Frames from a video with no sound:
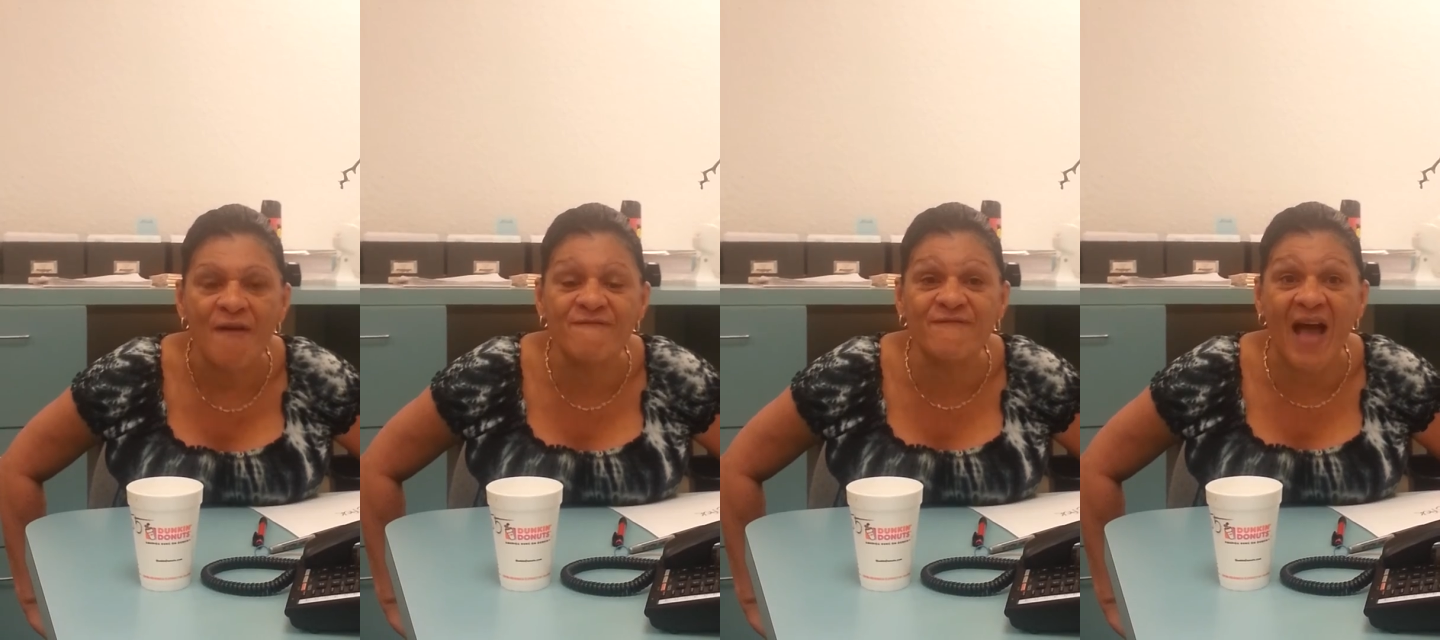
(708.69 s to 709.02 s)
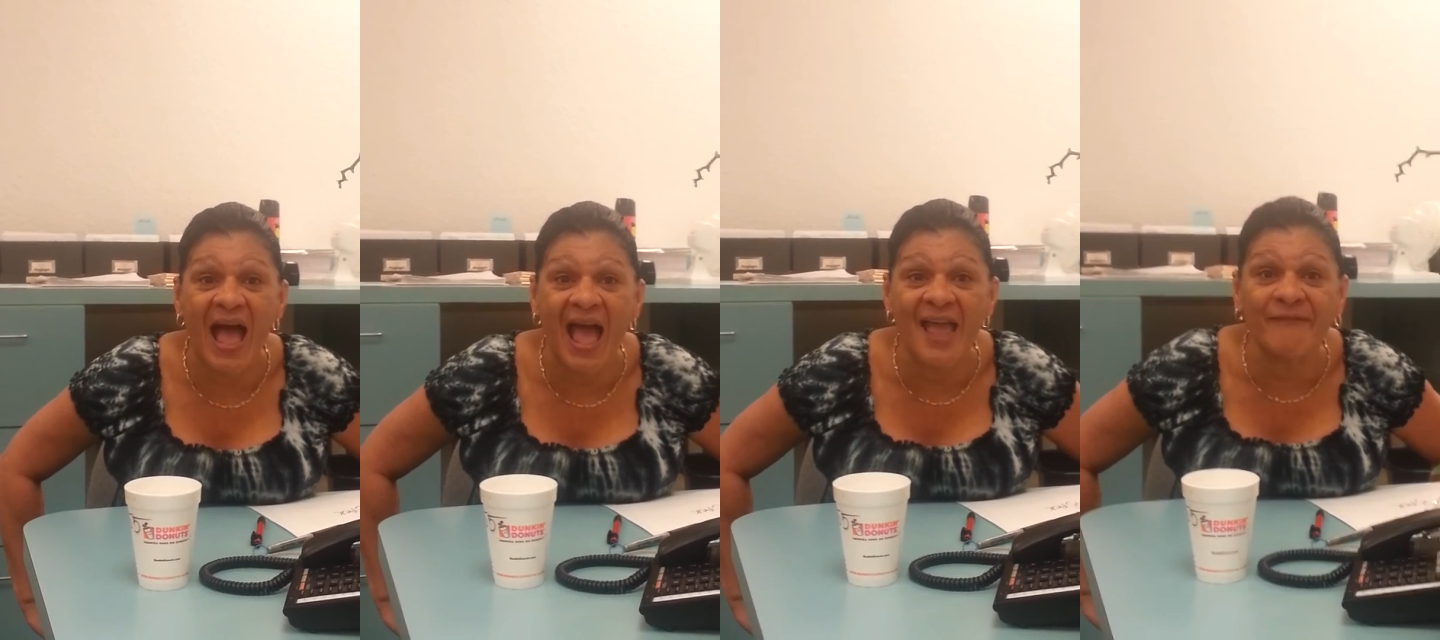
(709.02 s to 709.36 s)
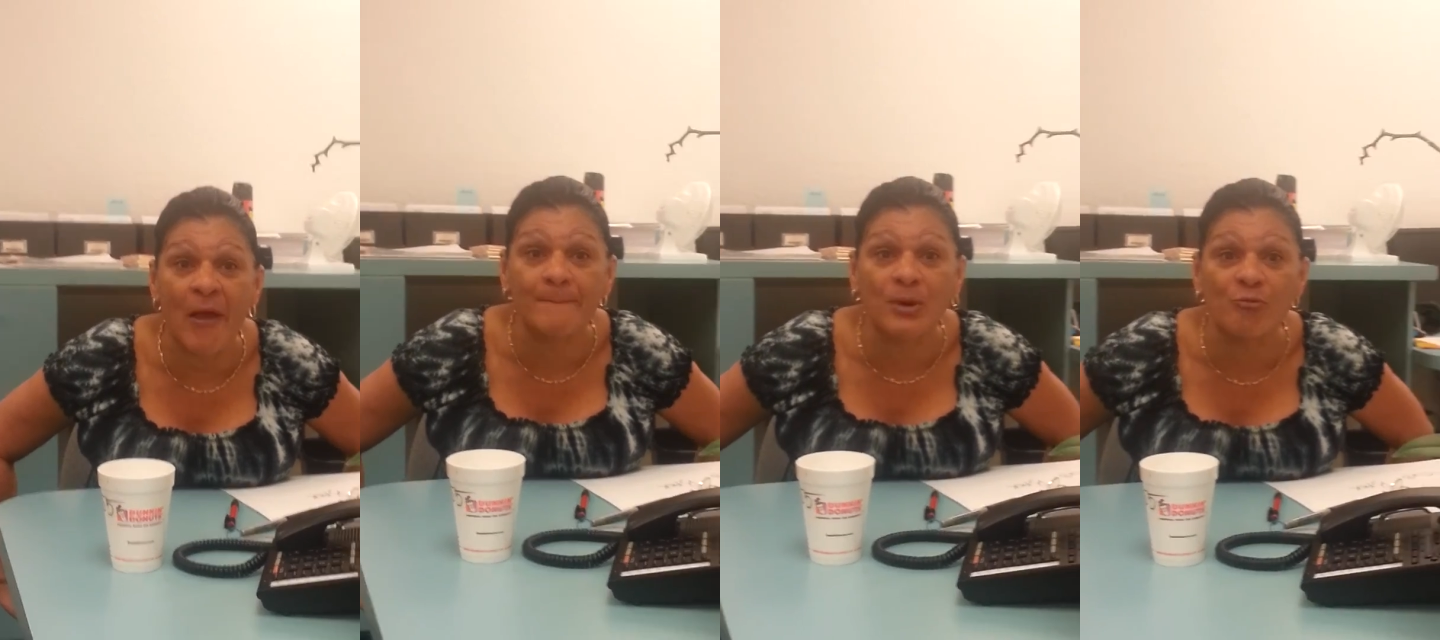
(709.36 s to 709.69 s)

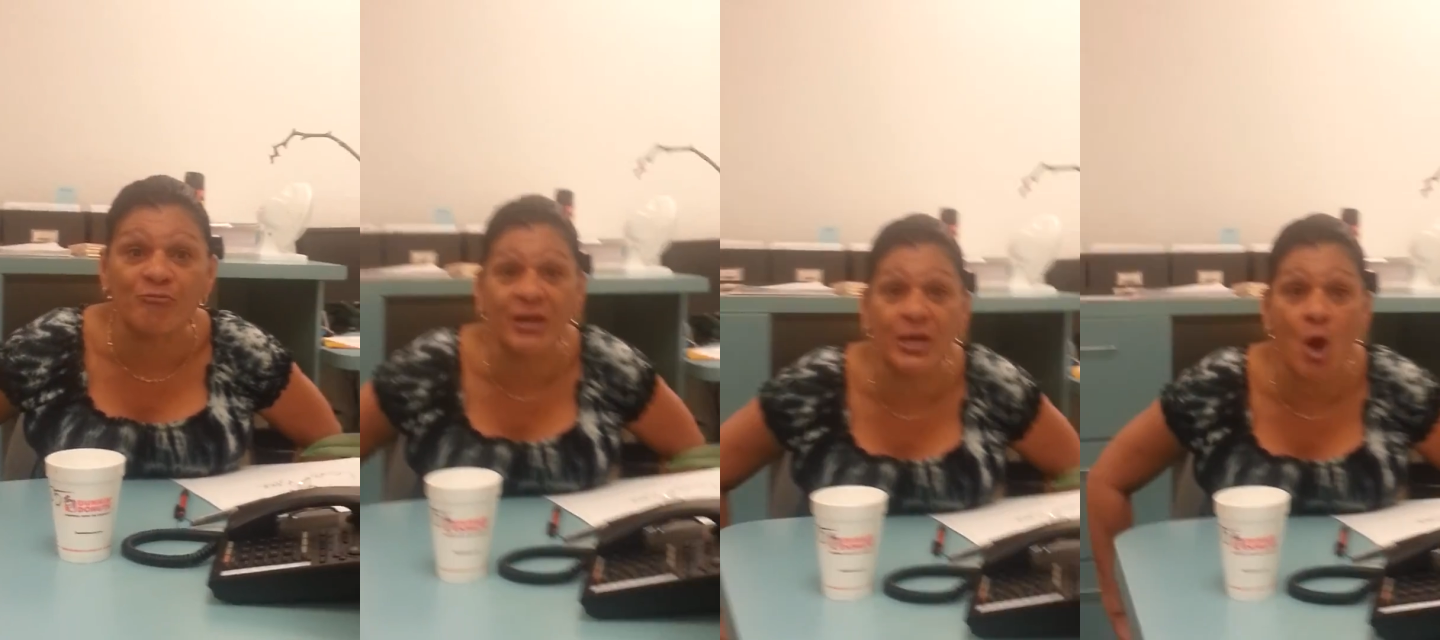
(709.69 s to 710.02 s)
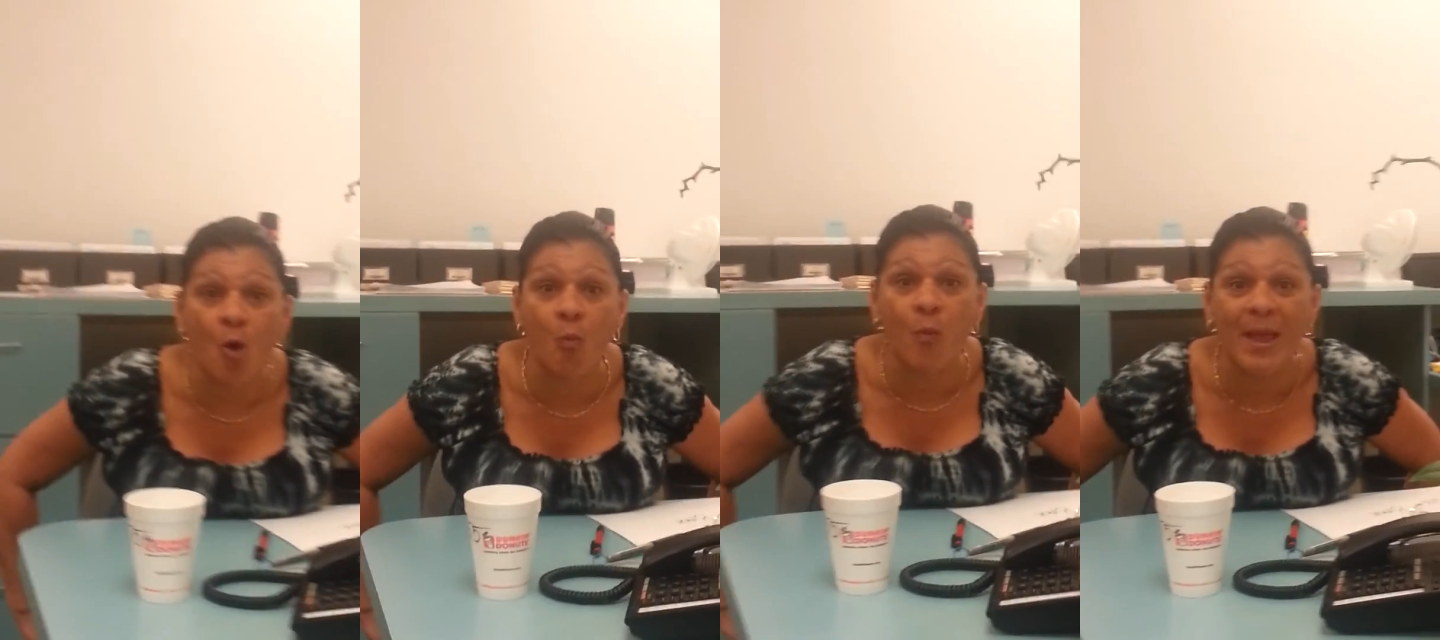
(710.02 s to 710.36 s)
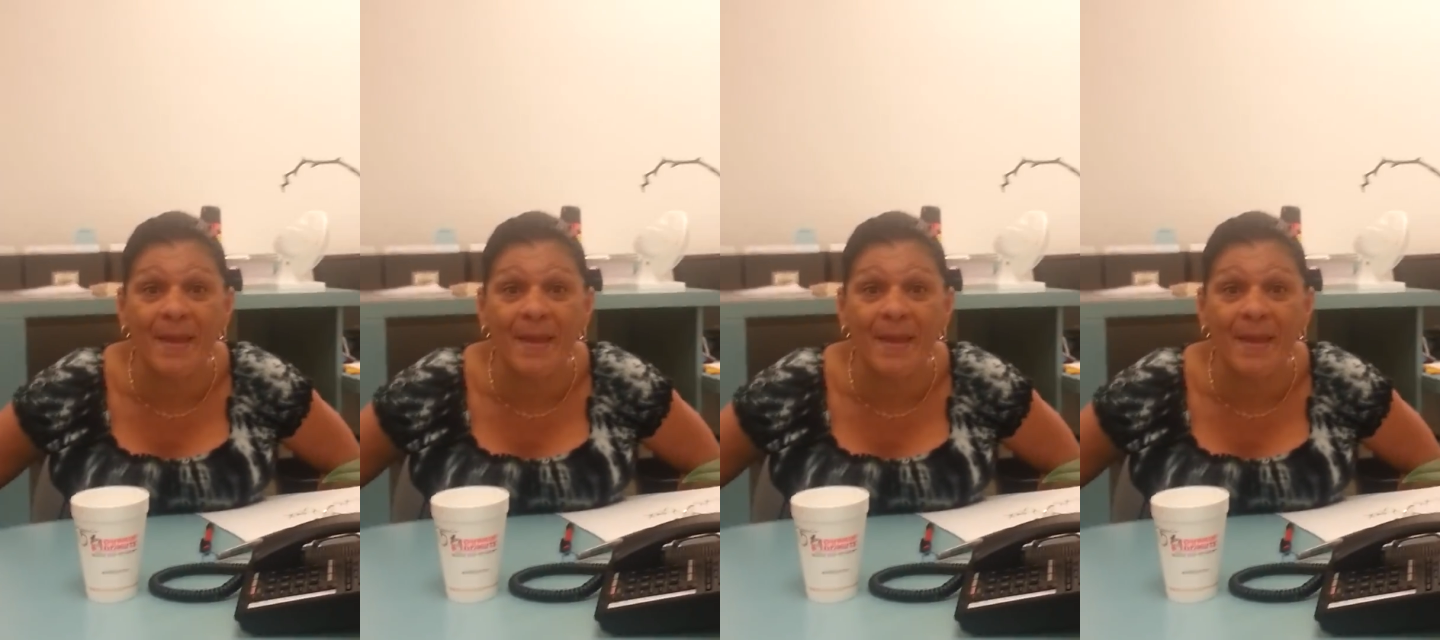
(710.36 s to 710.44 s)
Five burrito